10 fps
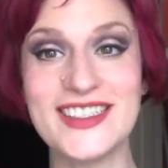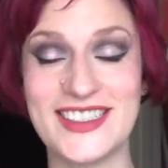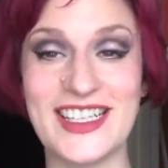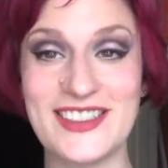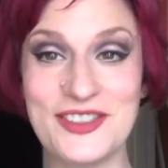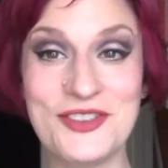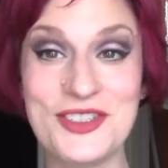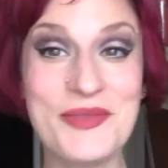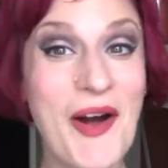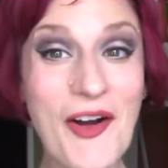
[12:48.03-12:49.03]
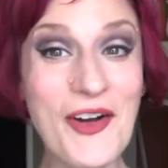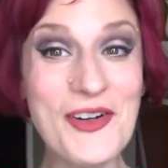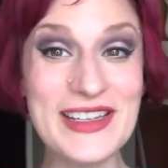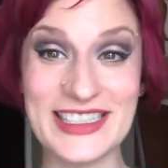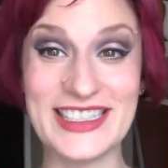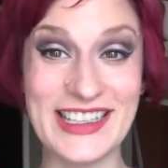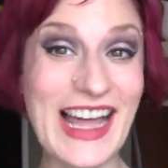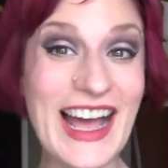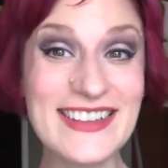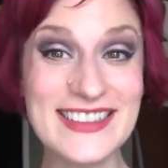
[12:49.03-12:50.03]
Stay tuned tomorrow. It's the
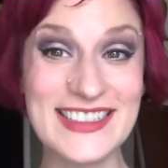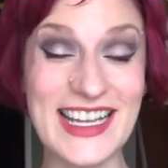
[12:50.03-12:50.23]
last